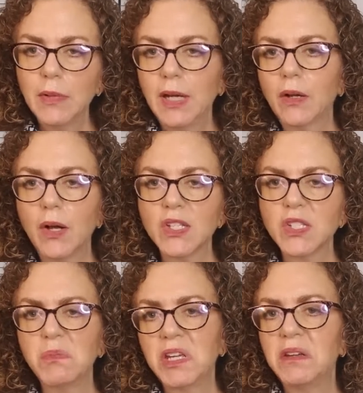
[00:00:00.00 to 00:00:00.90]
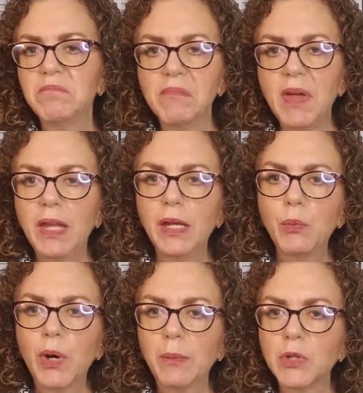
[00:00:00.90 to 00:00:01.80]
It costs me
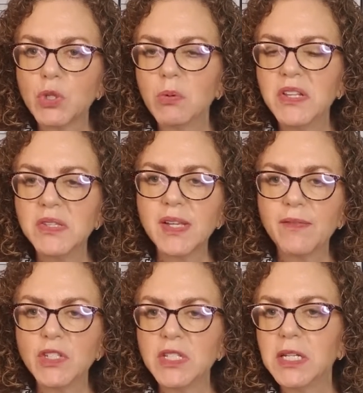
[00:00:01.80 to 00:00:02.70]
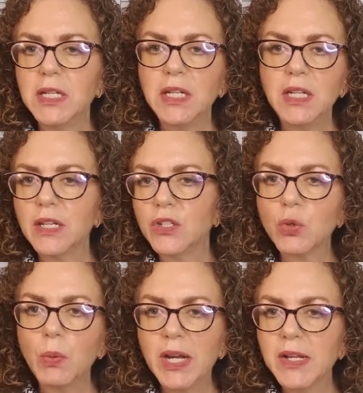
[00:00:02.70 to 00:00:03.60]
anywhere between $17 and
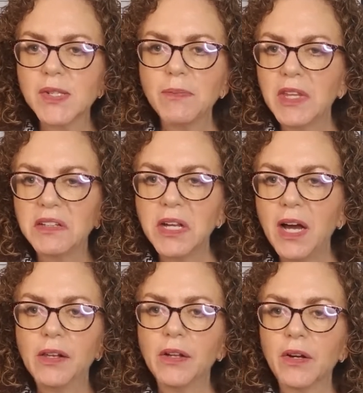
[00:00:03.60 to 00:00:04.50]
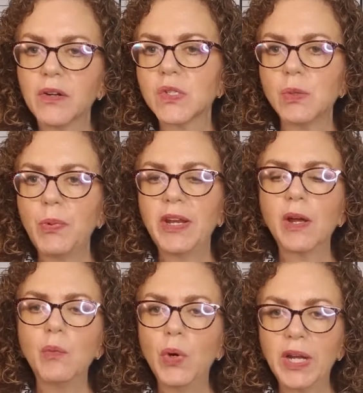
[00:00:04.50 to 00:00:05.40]
$20 something, depending
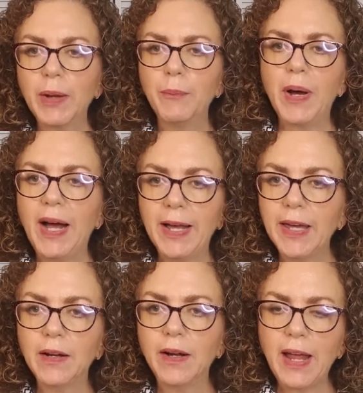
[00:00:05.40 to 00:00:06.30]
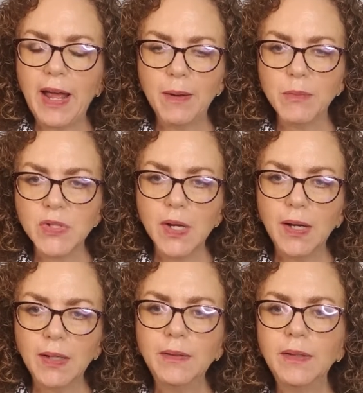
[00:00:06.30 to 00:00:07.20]
on when I buy it on
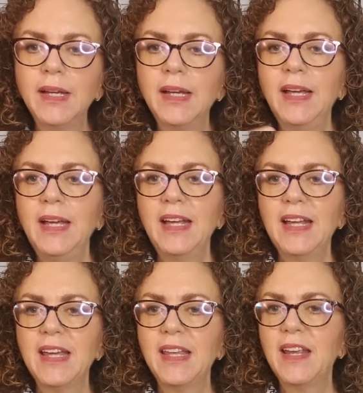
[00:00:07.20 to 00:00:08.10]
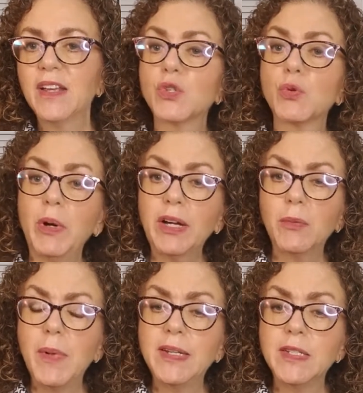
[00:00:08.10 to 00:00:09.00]
Amazon. It is
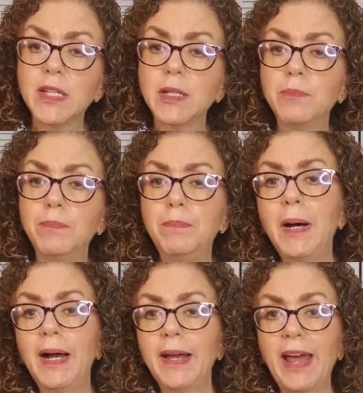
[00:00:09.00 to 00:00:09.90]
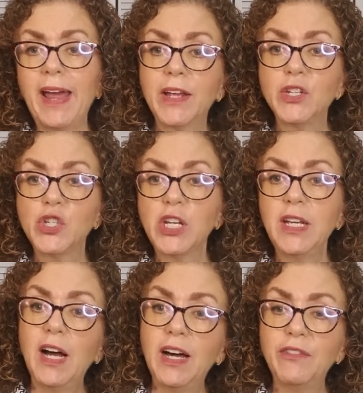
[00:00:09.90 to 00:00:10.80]
recommended by Angie
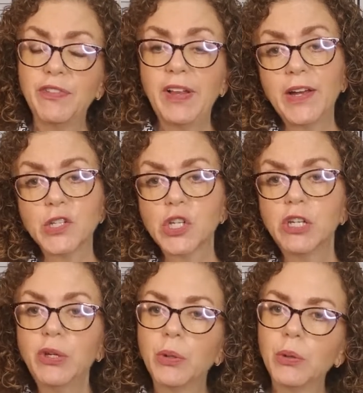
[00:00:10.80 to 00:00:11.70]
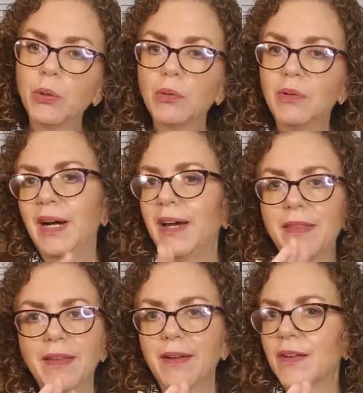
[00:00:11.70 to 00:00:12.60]
Hot and Flashy, who I
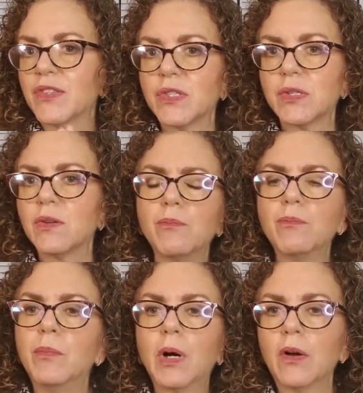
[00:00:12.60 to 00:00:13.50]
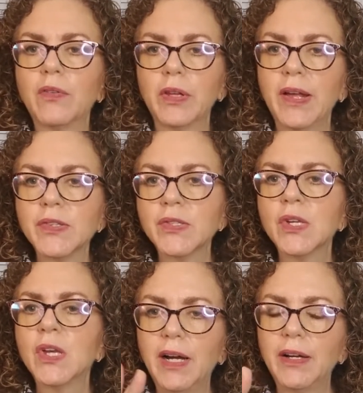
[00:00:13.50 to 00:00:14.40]
think is marvelous.
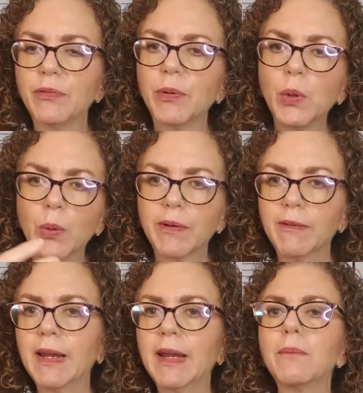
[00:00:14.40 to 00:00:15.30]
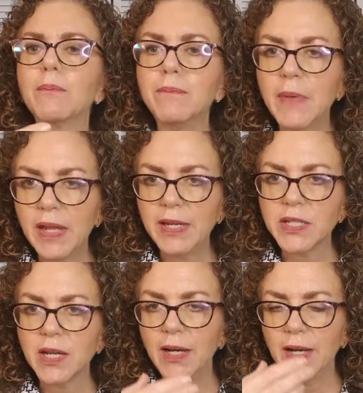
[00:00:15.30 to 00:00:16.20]
I've reordered it many
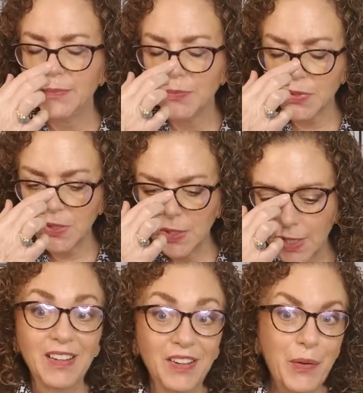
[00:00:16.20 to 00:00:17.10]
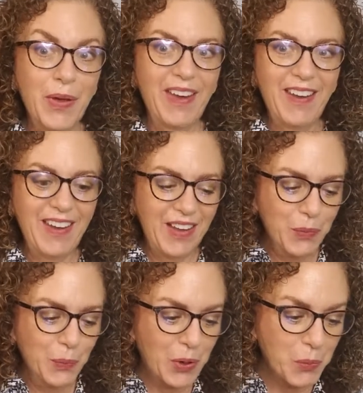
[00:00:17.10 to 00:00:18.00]
times. Okay,
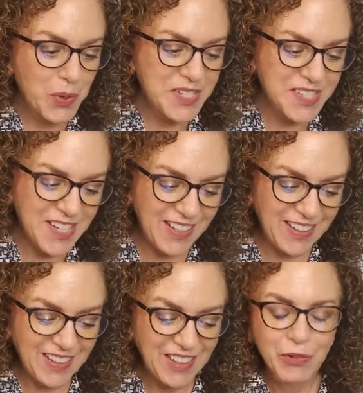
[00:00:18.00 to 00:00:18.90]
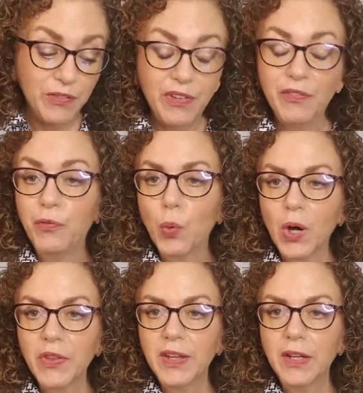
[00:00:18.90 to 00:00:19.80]
what do we see? The
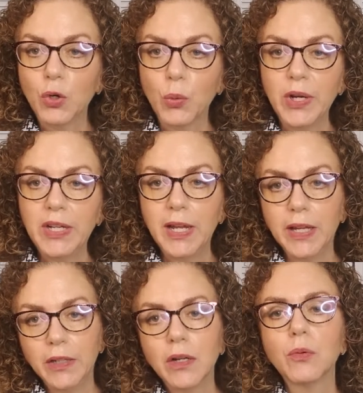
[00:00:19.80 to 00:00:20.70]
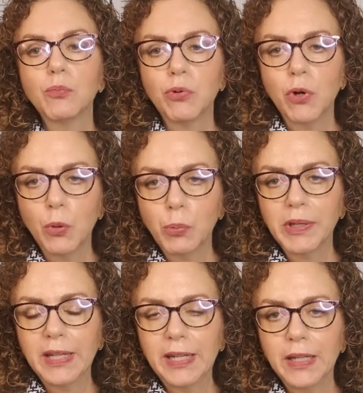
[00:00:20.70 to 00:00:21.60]
4th ingredient,
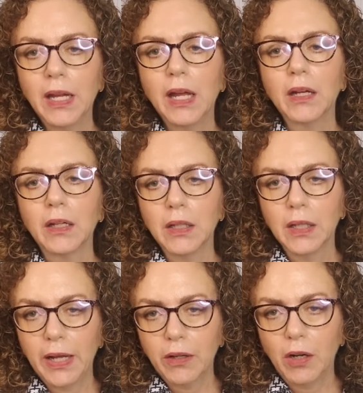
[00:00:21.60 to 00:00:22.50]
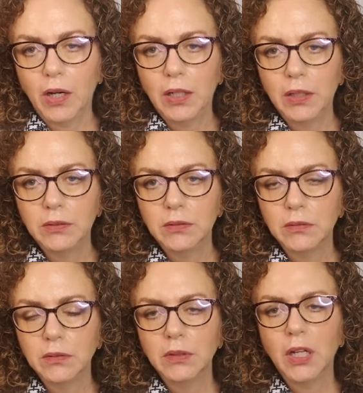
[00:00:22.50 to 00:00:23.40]
propylene glycol.
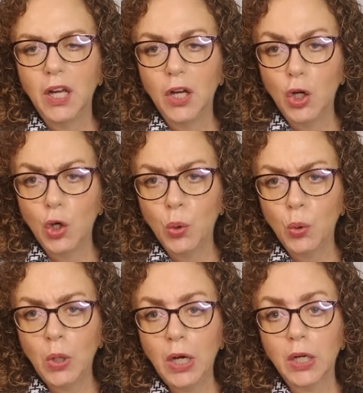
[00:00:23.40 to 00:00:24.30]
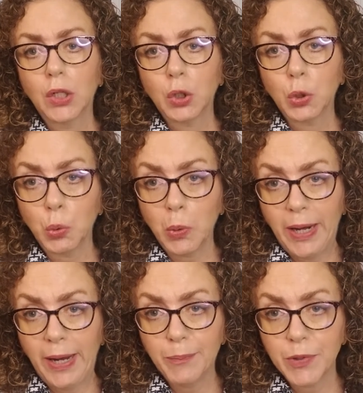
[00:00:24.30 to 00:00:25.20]
Oh, crap.